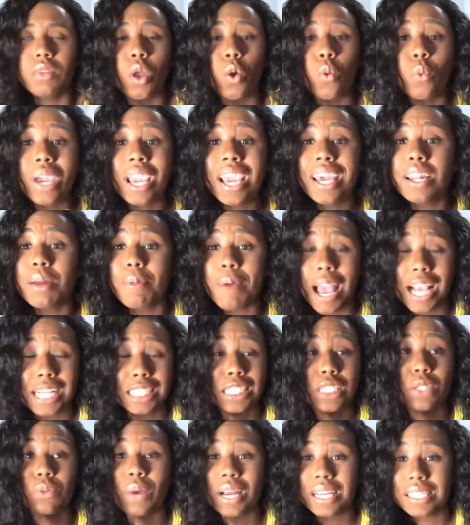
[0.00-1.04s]
we ended up
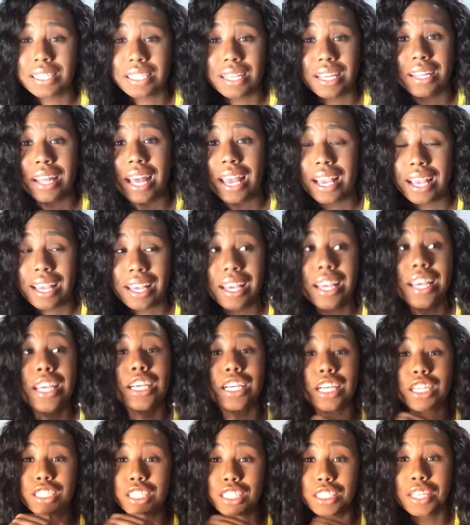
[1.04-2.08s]
actually wrestling, like,
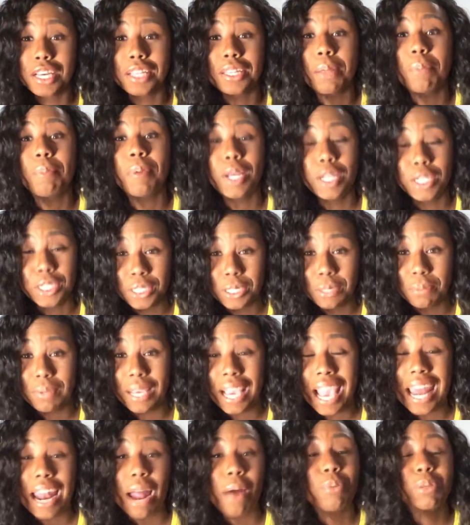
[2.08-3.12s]
because she took the picture of me
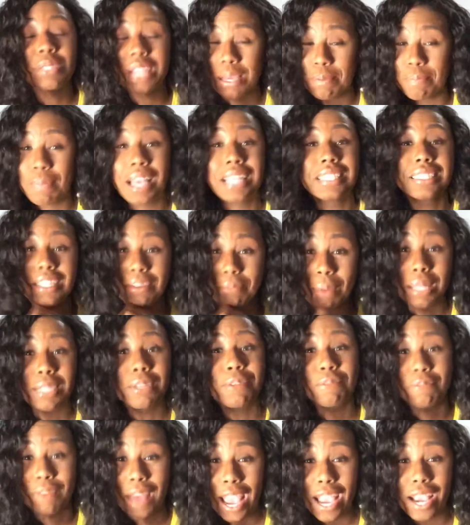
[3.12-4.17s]
and I was like basically about to
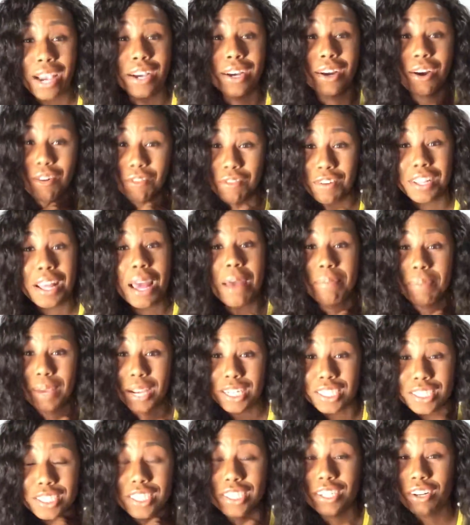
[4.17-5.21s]
fight her over that
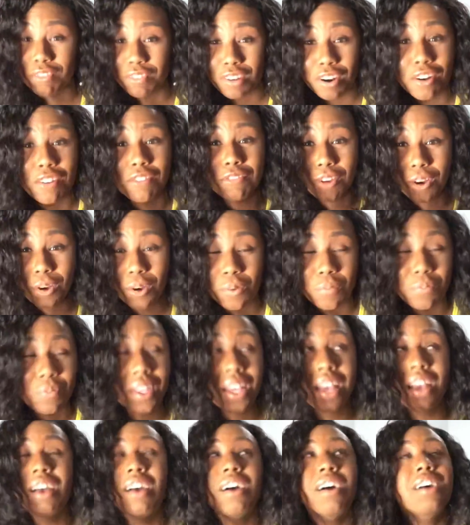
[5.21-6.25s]
picture and over her phone.
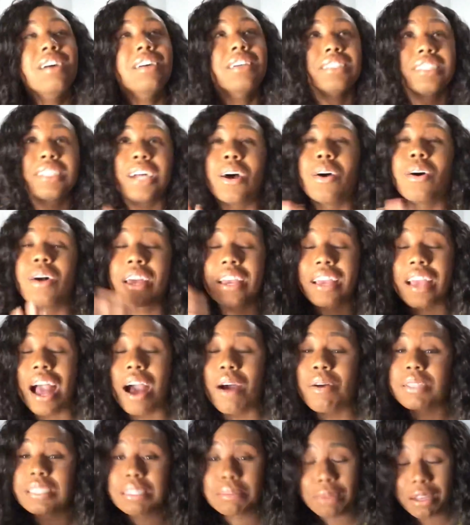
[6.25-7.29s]
So like
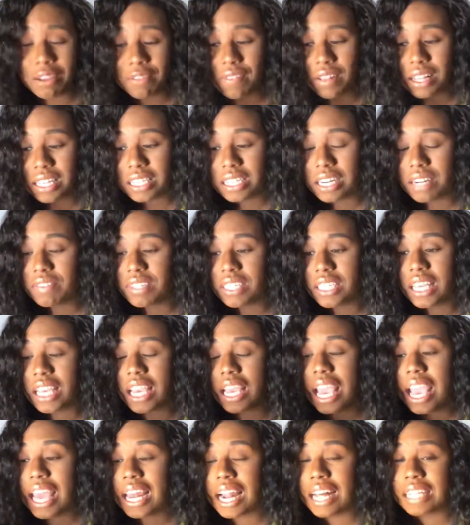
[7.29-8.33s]
I was in my feelings and
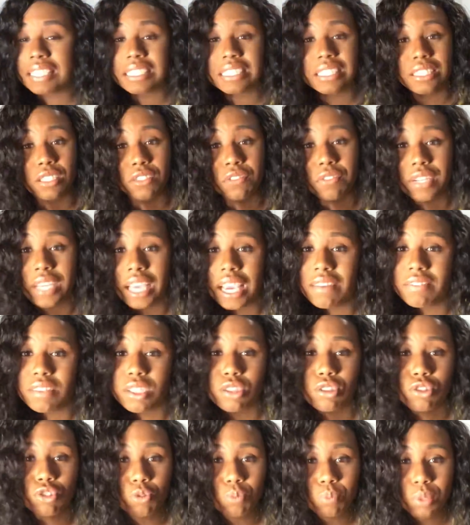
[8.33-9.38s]
everything, and I still forgave the
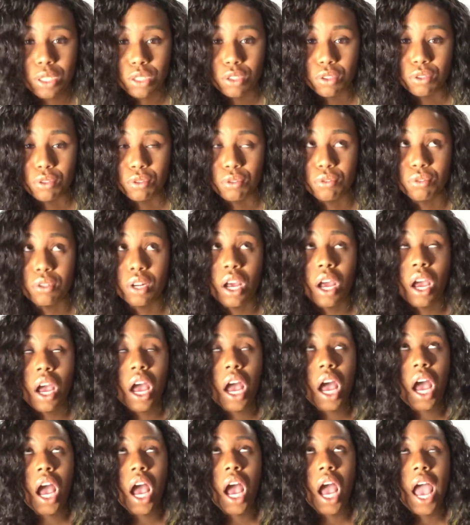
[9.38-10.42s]
stupid dude.
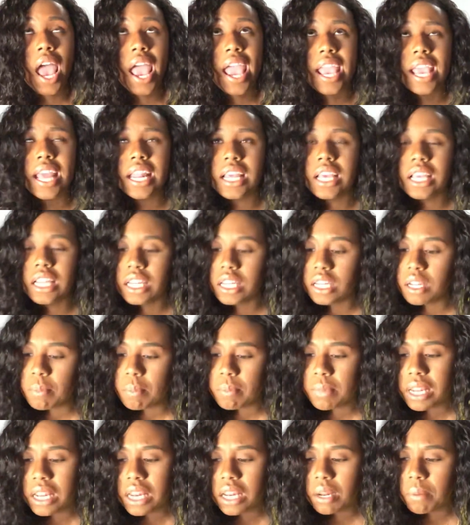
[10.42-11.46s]
And he ended up
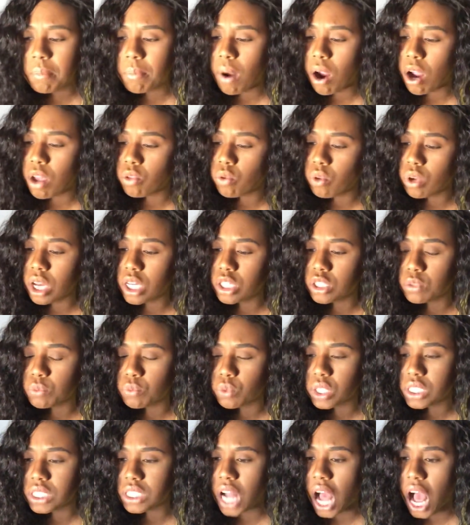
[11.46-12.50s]
needing to borrow $300 more.